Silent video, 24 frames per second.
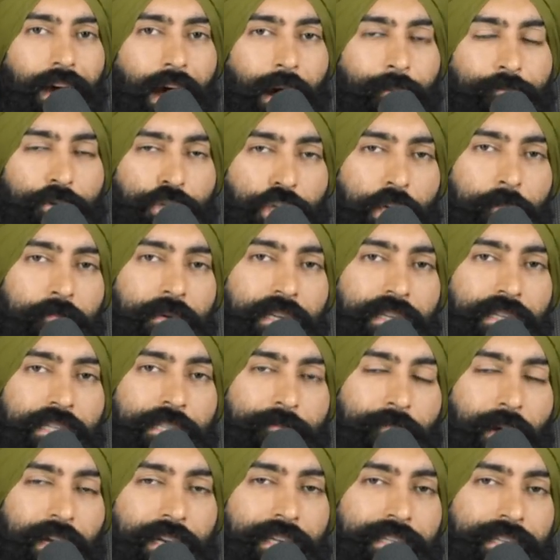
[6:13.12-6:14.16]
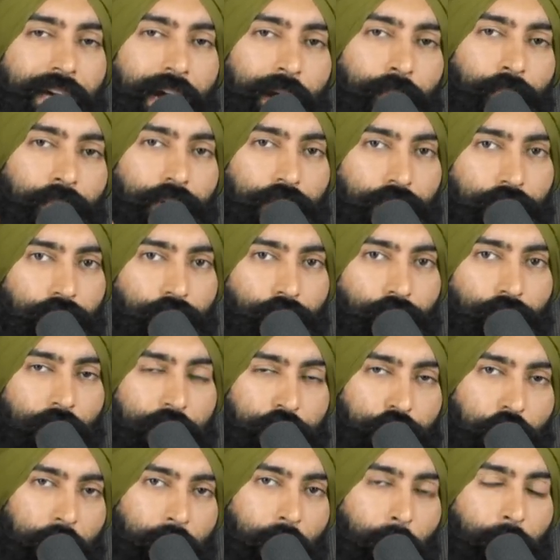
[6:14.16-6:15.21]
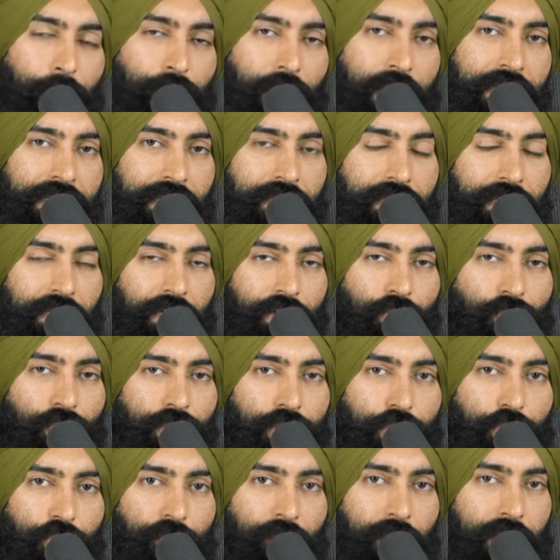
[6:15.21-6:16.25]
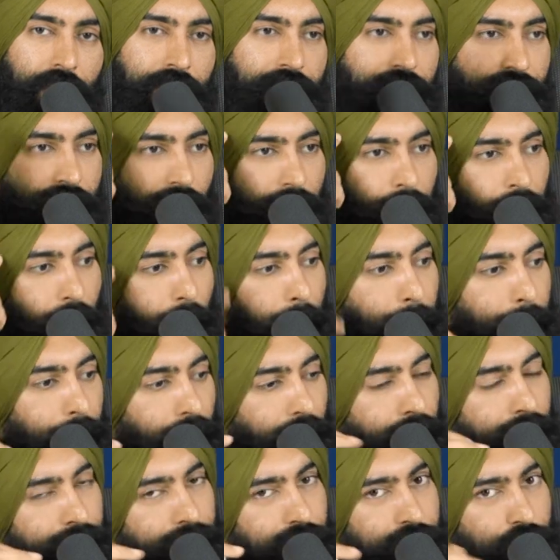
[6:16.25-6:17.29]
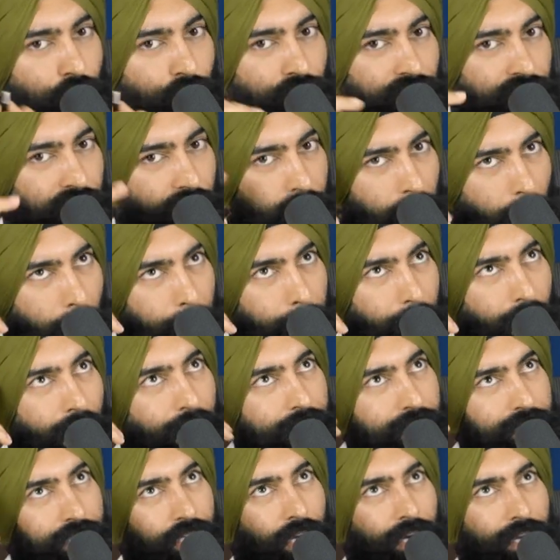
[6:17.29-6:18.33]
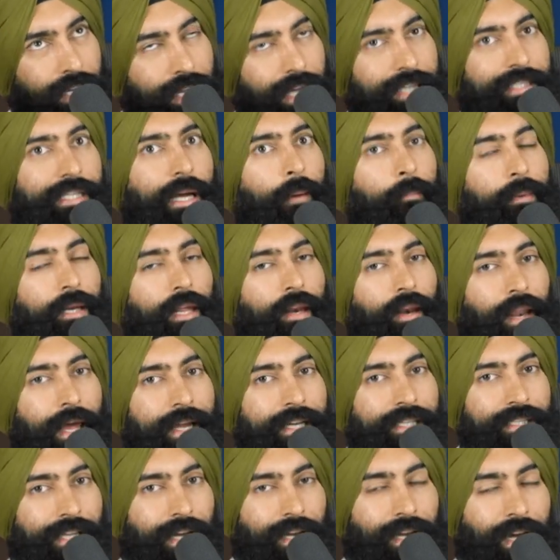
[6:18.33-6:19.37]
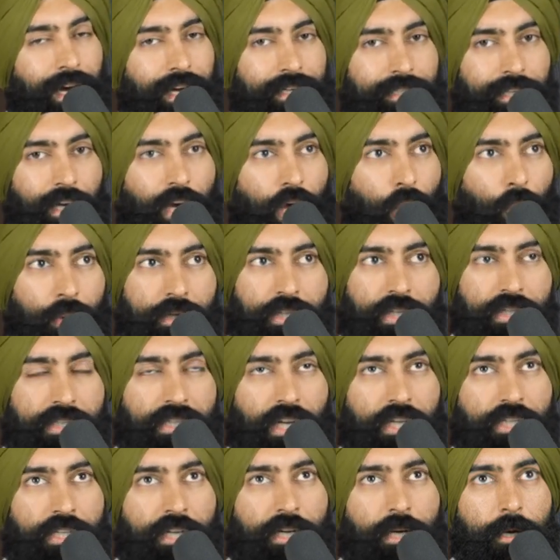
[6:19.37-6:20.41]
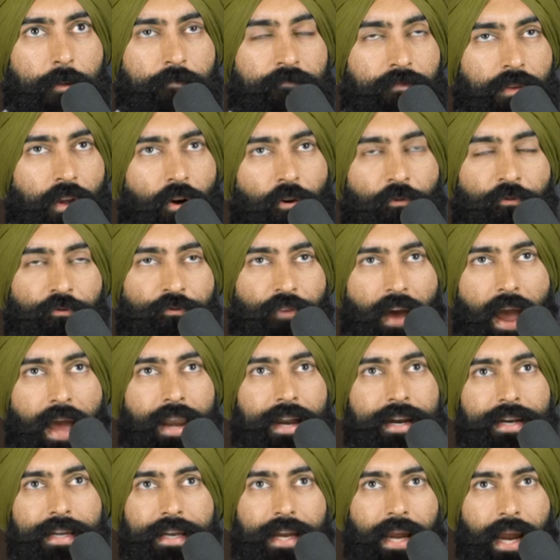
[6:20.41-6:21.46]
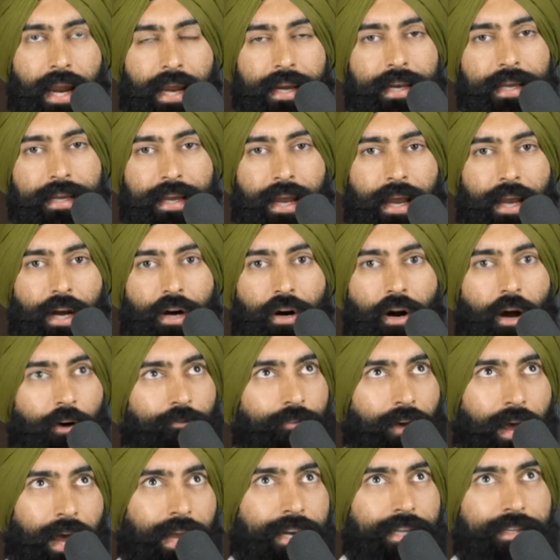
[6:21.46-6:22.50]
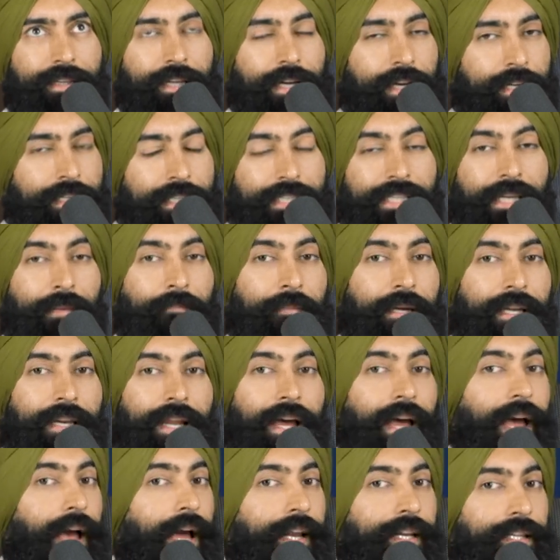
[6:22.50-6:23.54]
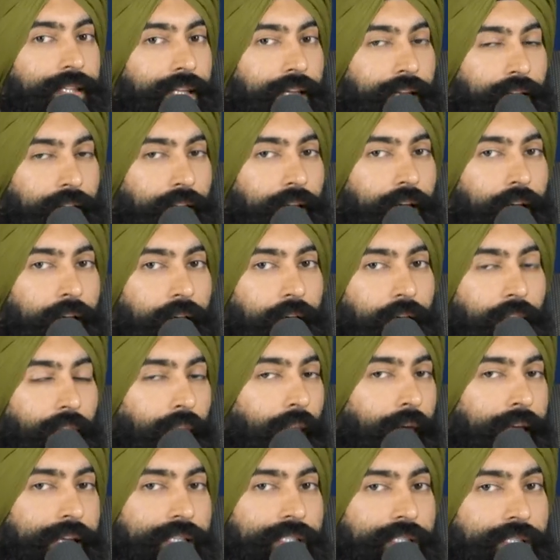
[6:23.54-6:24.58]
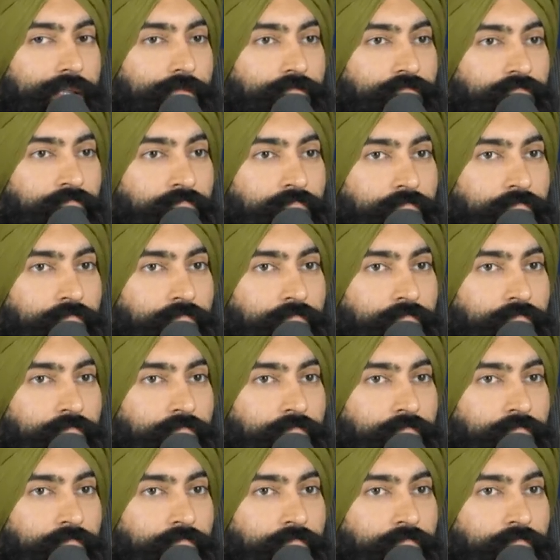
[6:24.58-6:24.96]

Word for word: I should be spending time with you. I should be present here with you, but instead my mind is over here. My mind is trying to guess how many likes I got, which is such a vanity indicator of anything. It doesn't mean anything. Likes